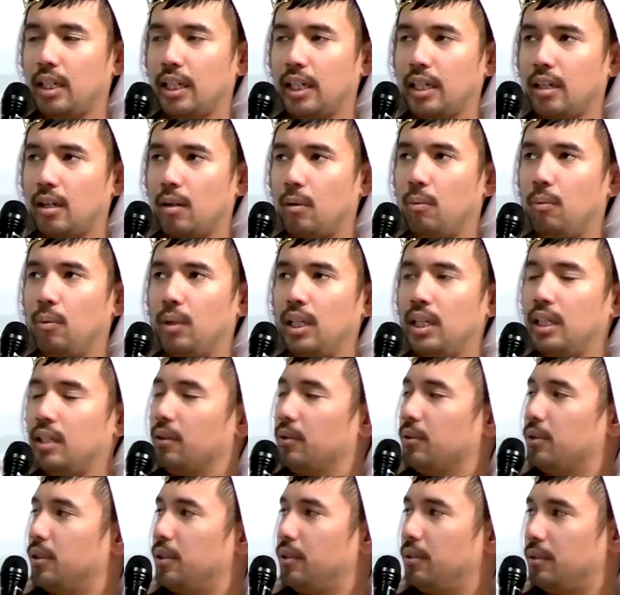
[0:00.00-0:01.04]
like a week
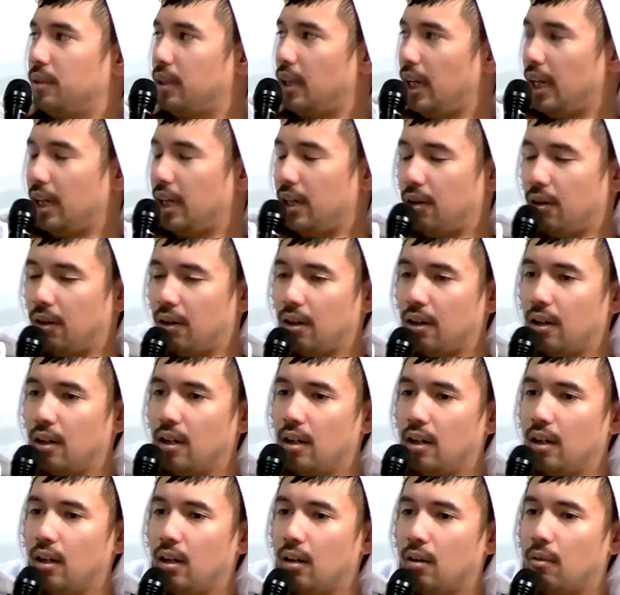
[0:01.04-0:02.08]
or two later
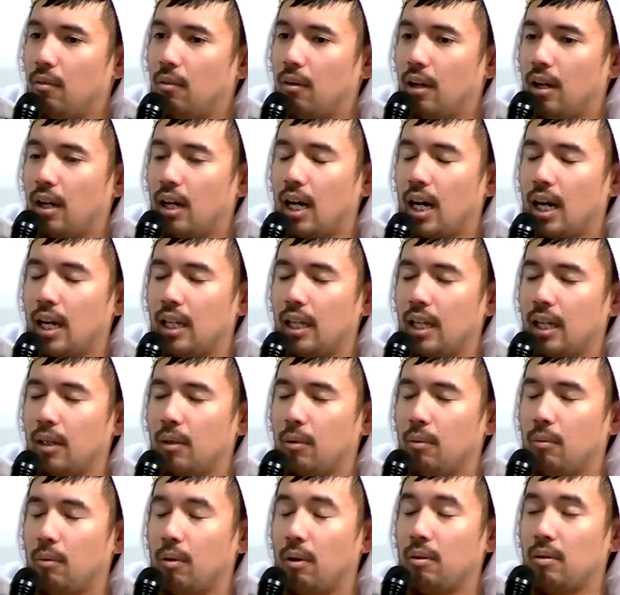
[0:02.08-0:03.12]
where I
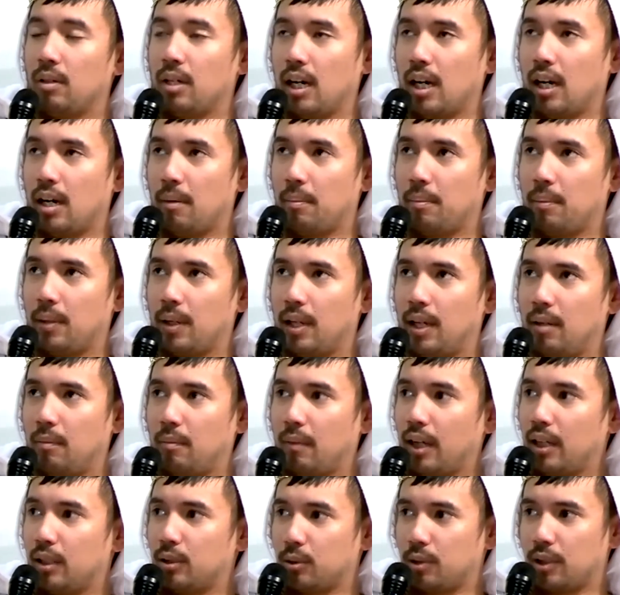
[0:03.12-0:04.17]
like woke up in
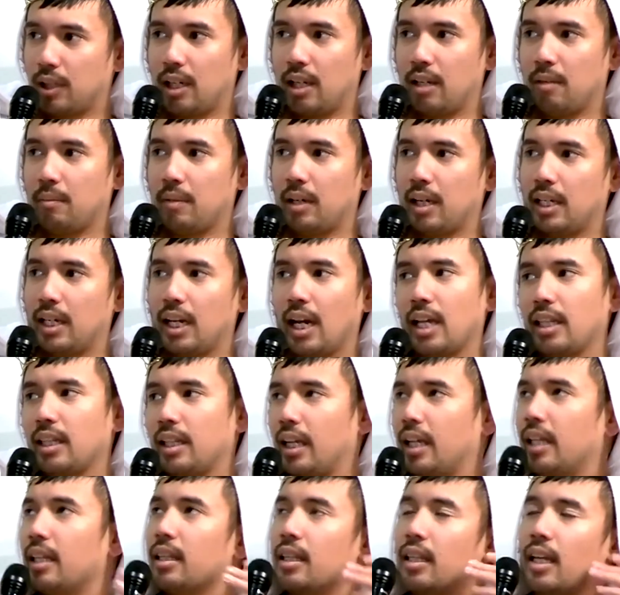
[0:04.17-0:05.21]
my dream again.
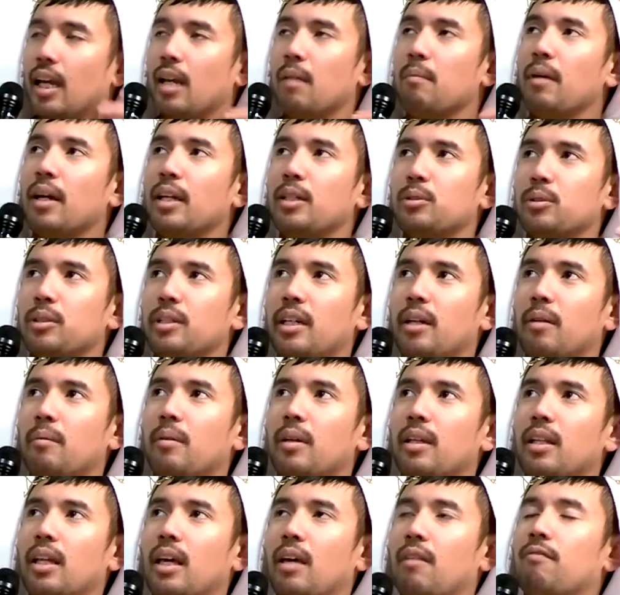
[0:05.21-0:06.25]
Like in my dream,
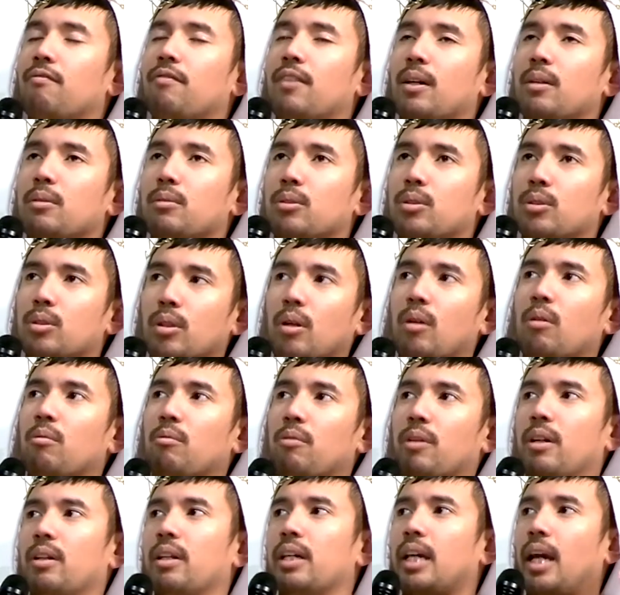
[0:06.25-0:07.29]
it felt so
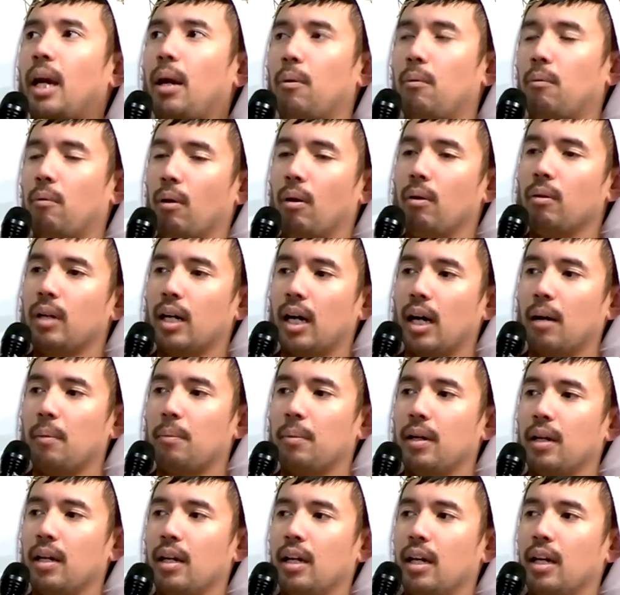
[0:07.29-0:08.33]
real. Like I woke
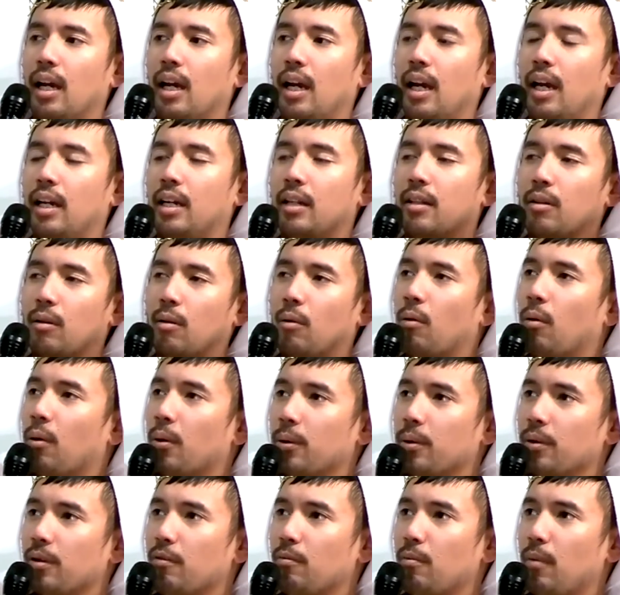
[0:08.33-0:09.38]
up, and in the
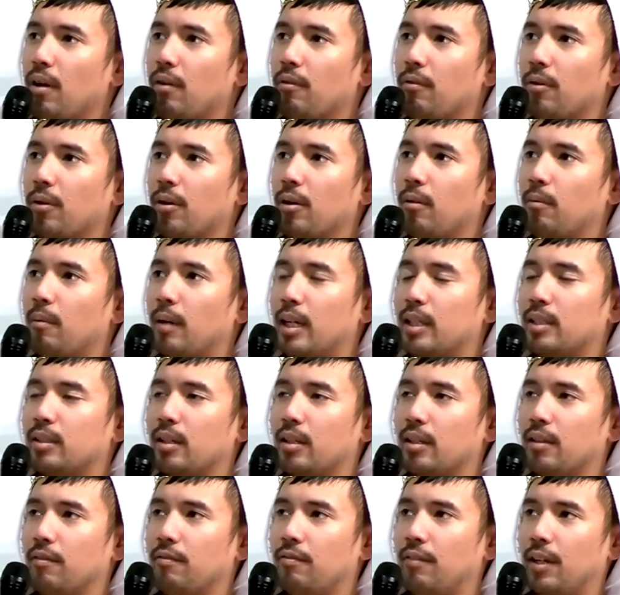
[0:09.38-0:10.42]
corner of my room, I
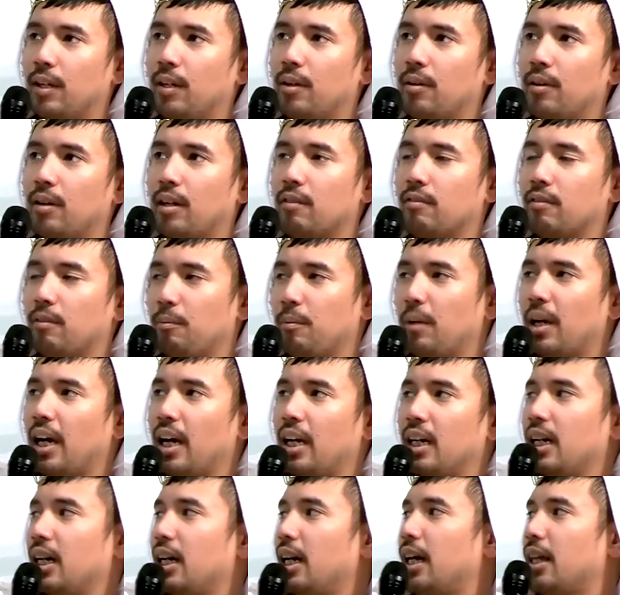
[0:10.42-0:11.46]
saw the figure of a
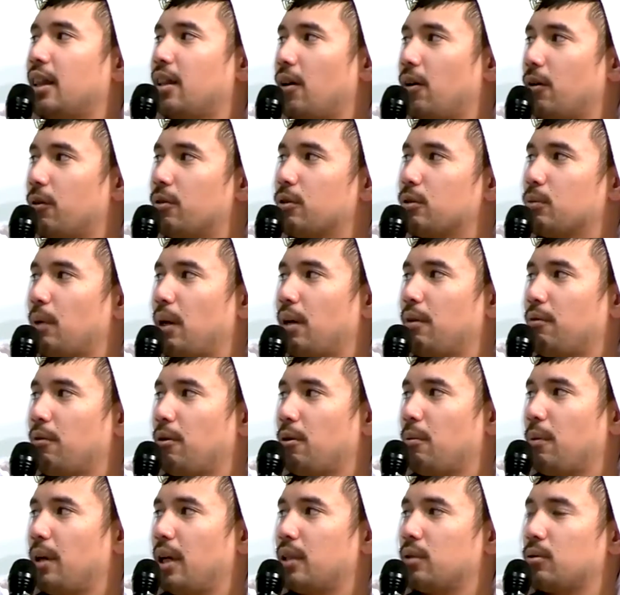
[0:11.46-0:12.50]
man, and I thought it was my
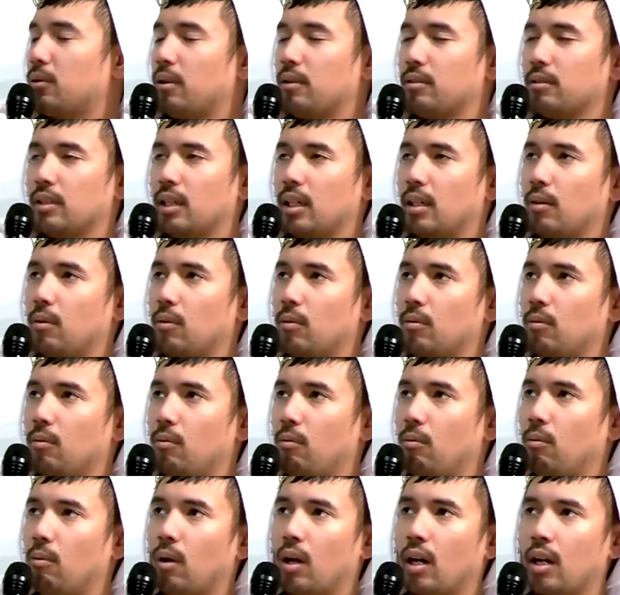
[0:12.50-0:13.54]
roommate. So I was like,
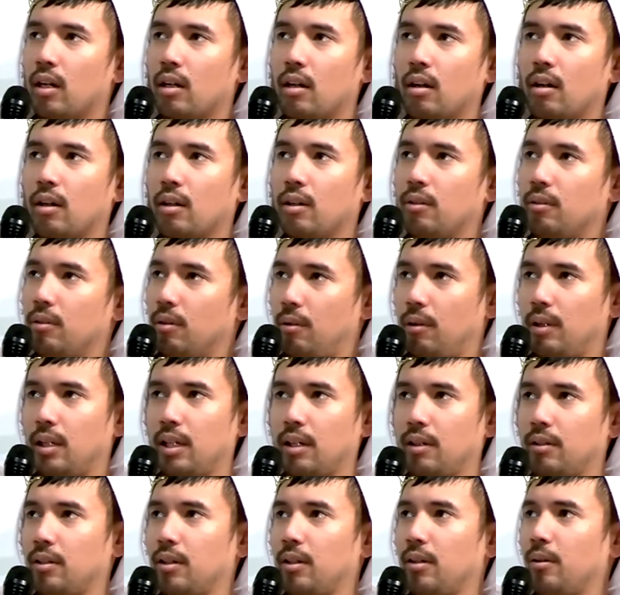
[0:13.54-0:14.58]
what are you doing
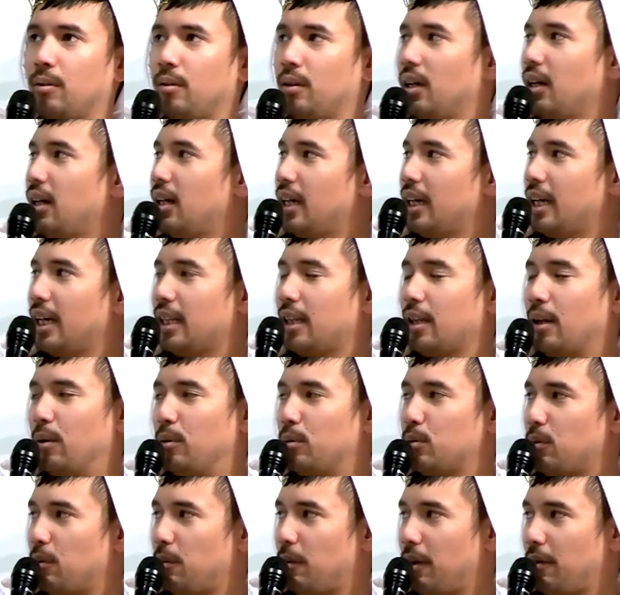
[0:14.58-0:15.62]
here, dude? Like I thought it
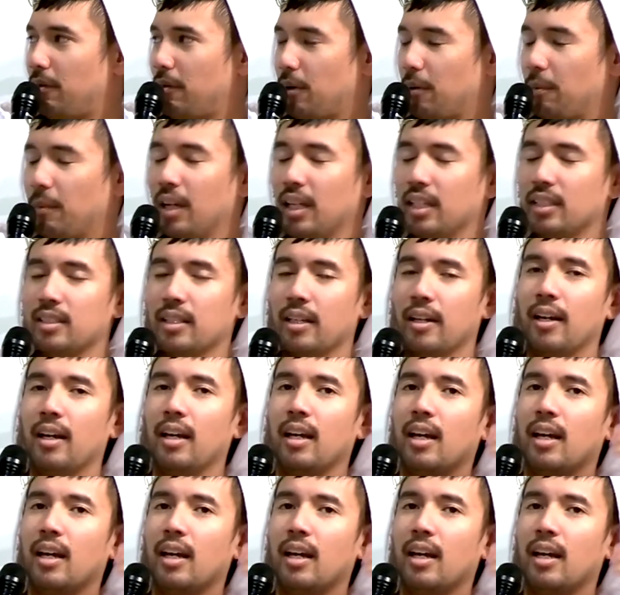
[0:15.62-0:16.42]
was one of my roommates.